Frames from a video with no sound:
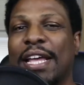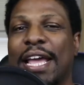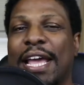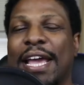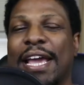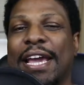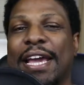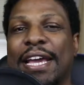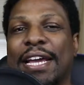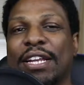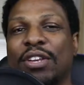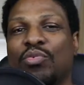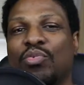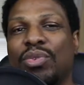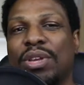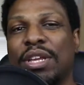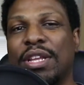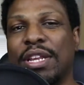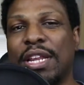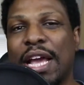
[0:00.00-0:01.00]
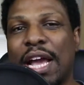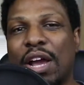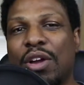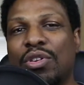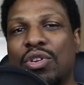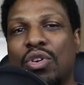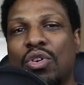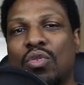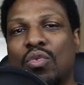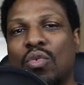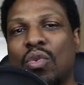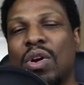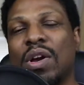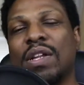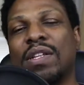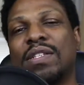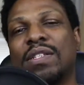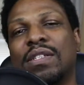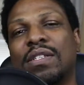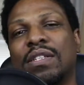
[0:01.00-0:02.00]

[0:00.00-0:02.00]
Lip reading: and we now know what